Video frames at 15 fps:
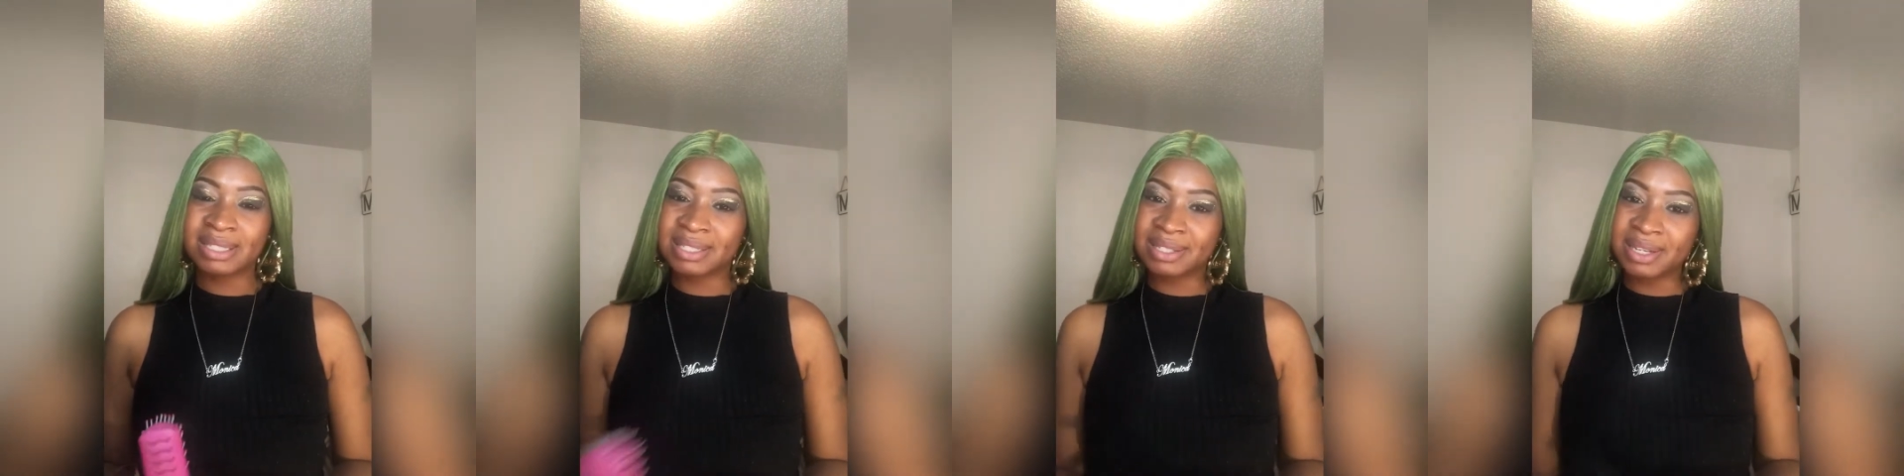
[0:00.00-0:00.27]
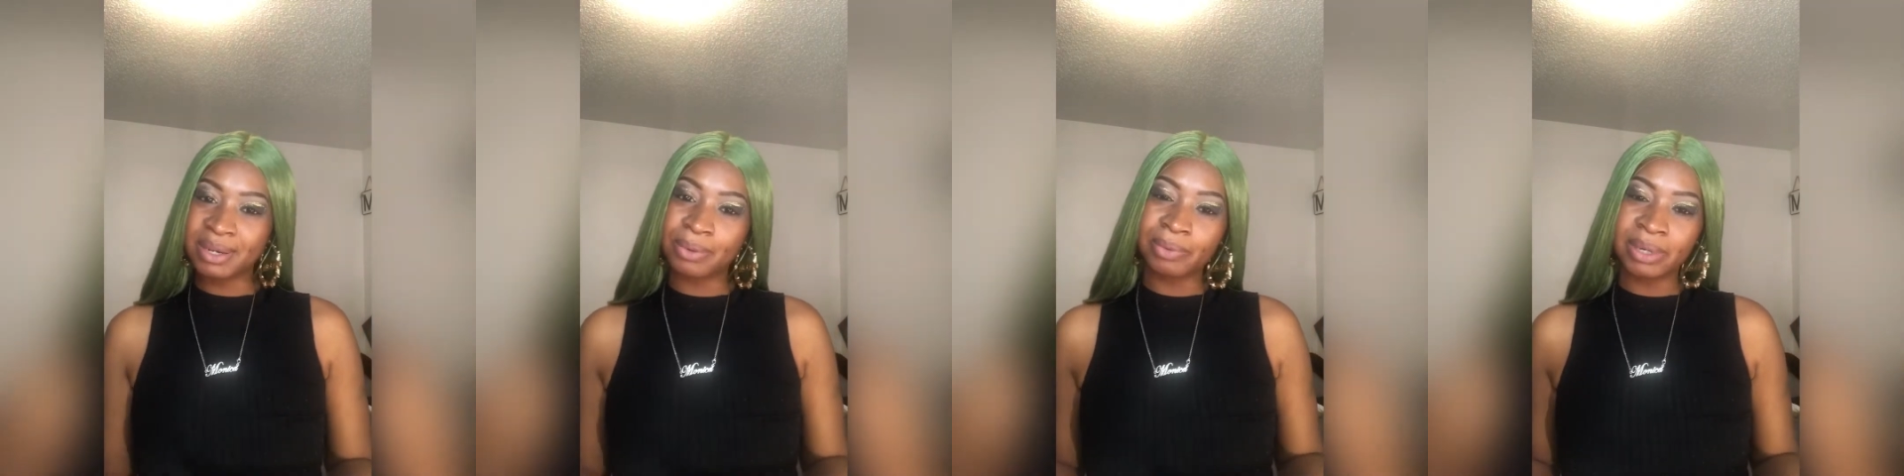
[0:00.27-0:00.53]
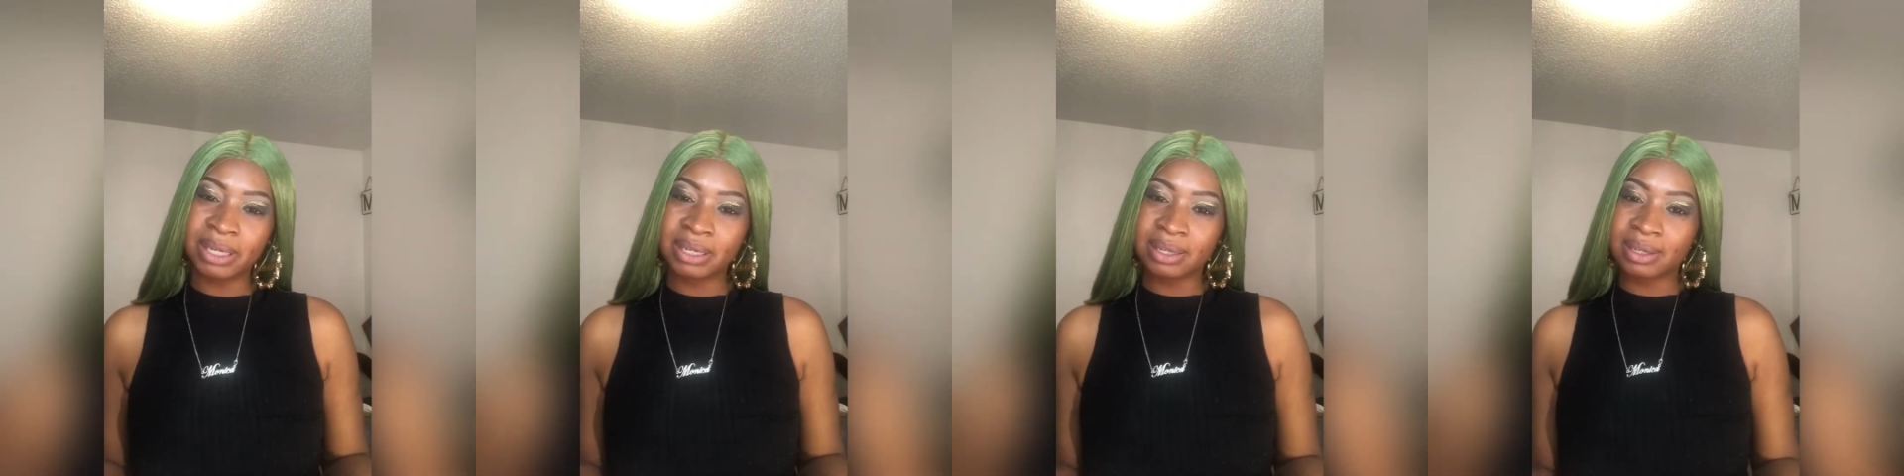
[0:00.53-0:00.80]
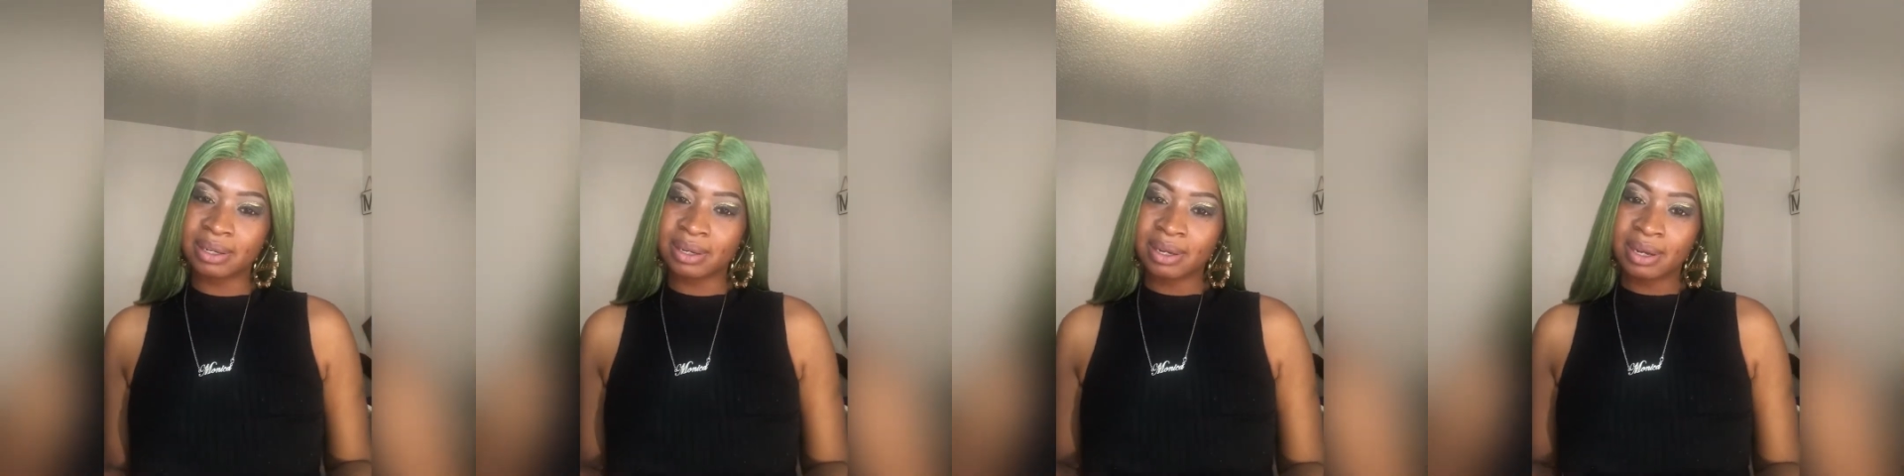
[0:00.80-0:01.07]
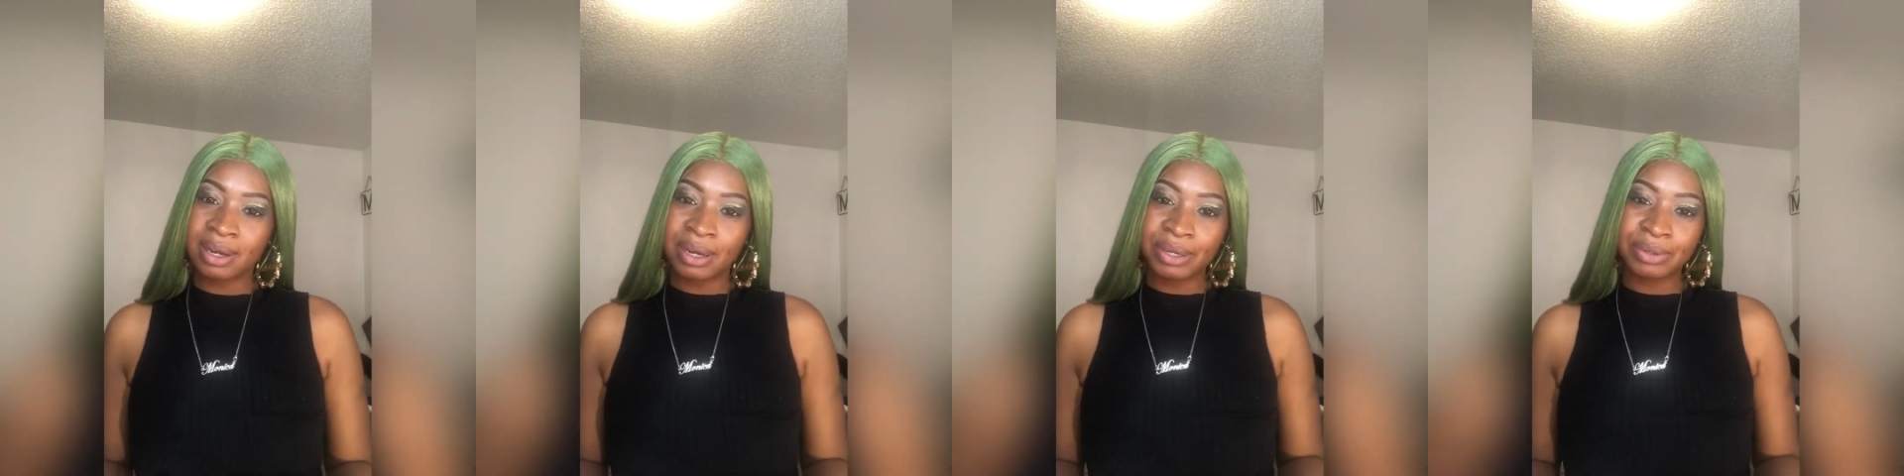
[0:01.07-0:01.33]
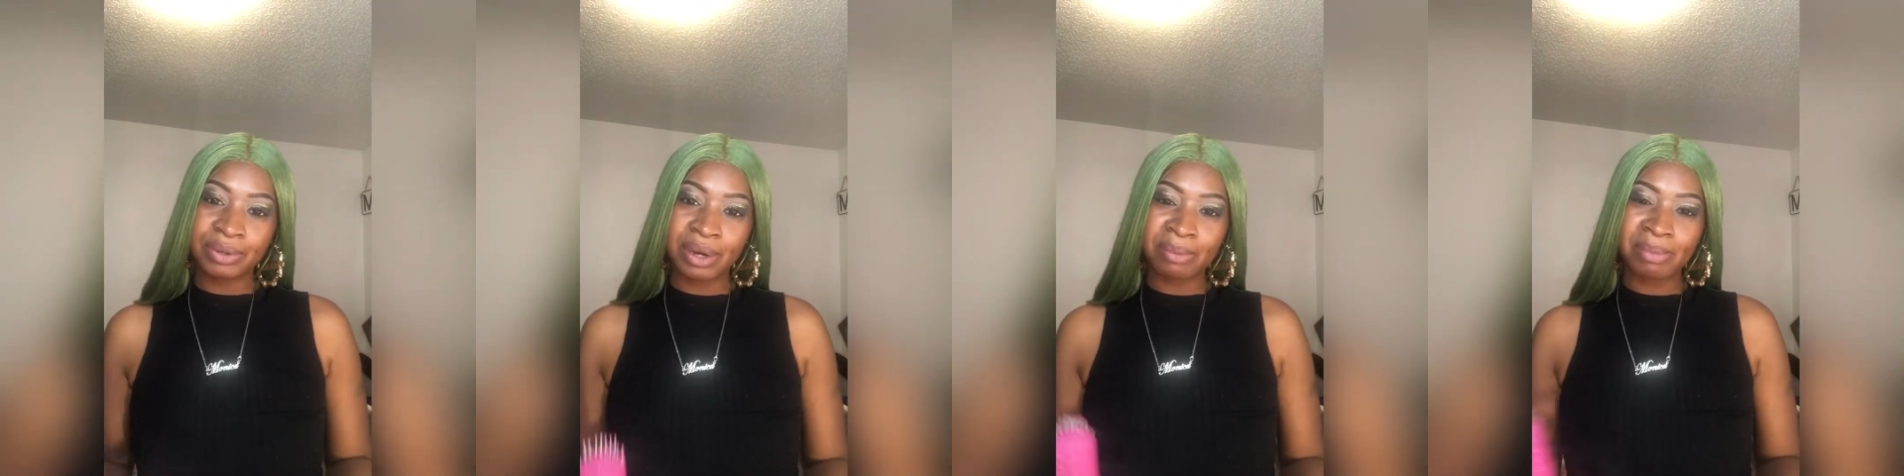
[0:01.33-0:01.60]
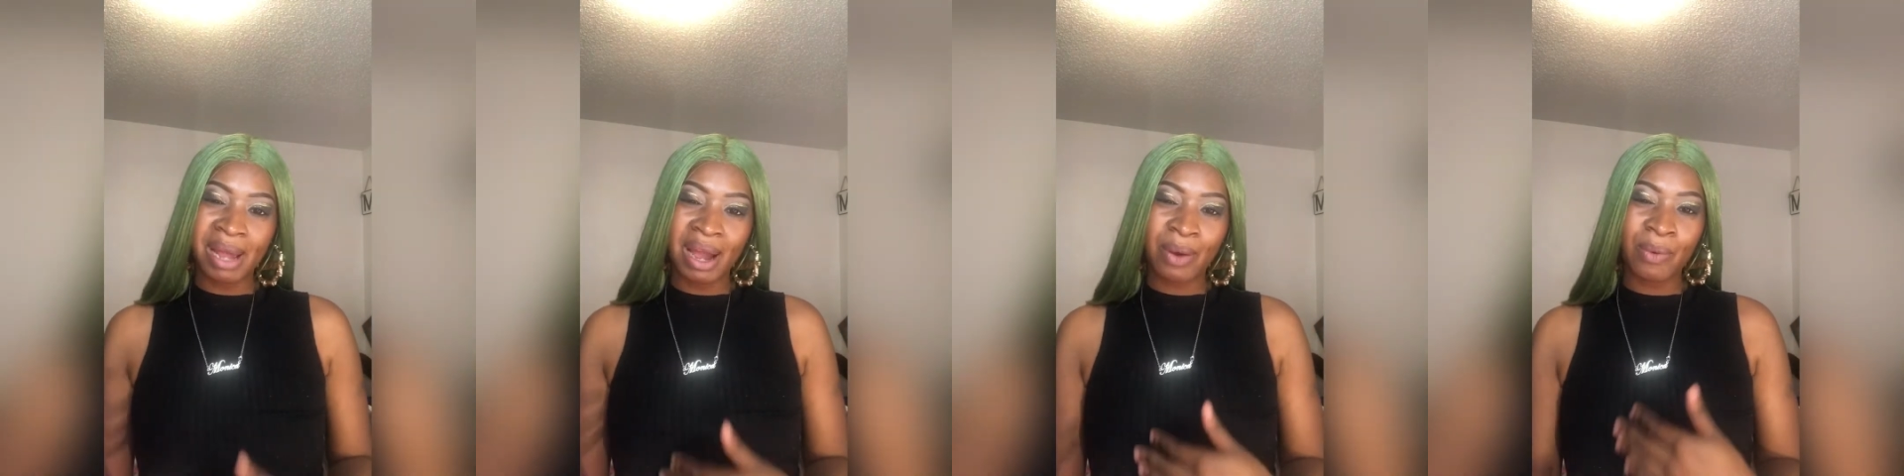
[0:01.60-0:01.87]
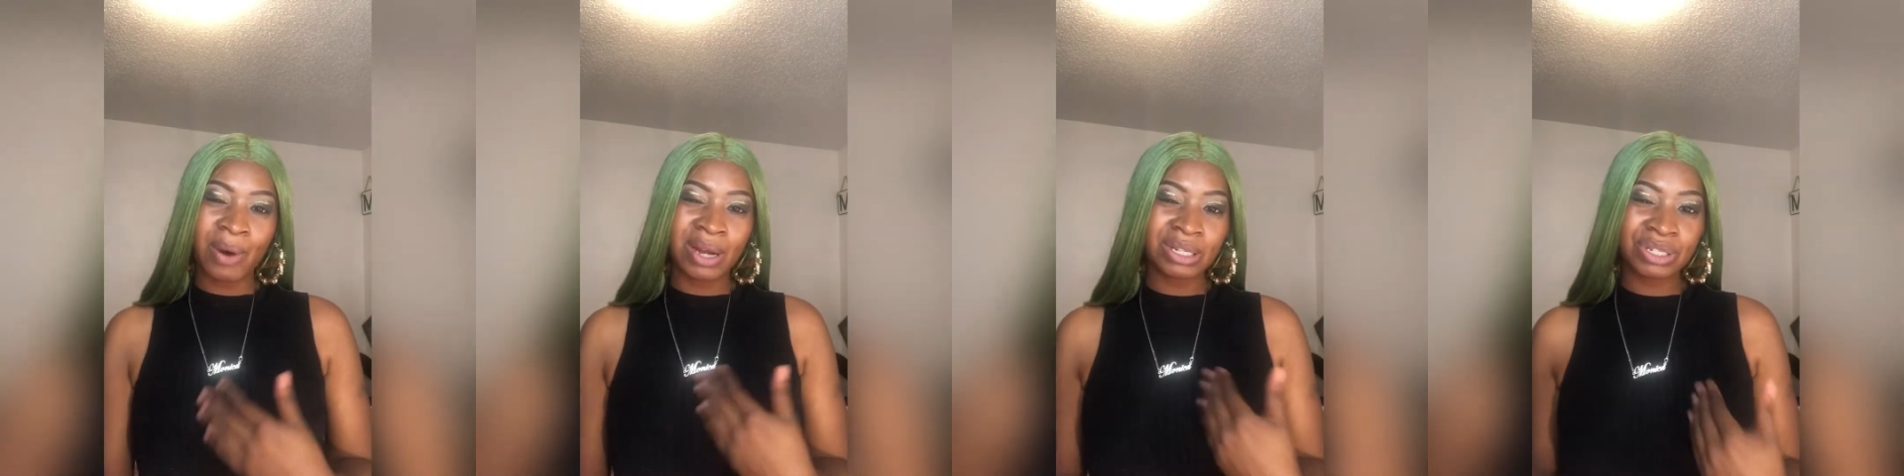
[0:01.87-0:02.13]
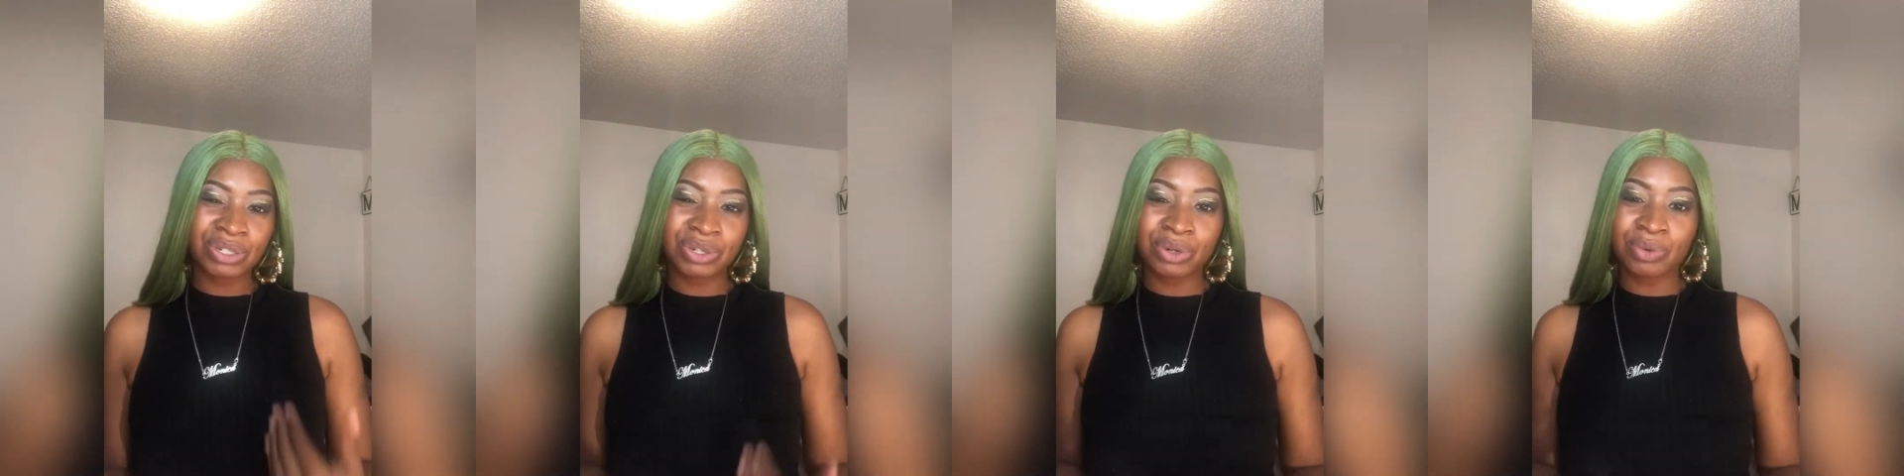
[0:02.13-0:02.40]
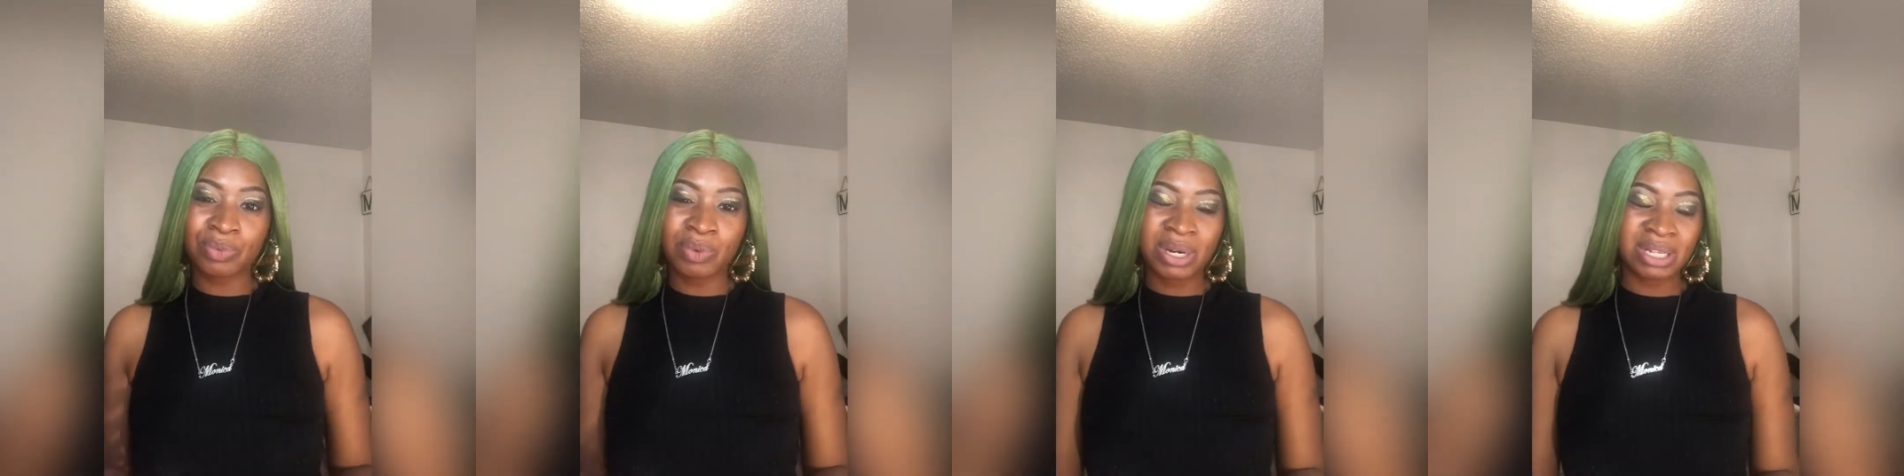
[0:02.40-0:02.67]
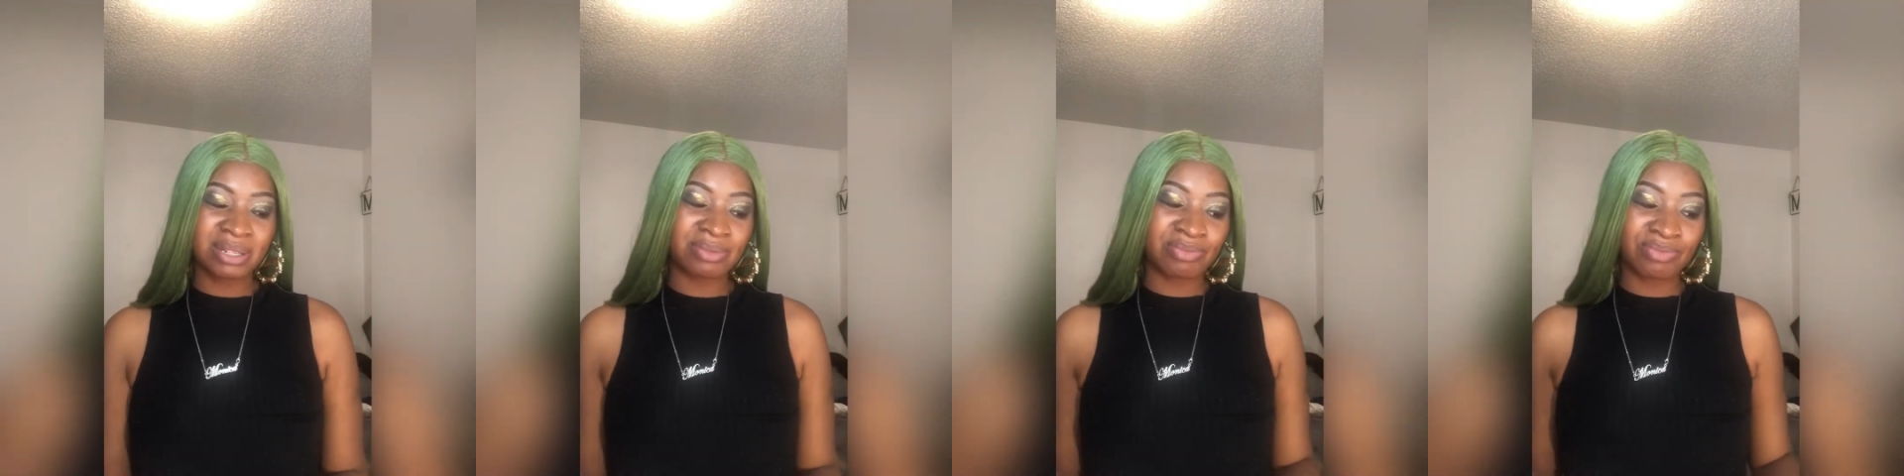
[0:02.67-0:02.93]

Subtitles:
stick with it. You know, I'm not quite sure what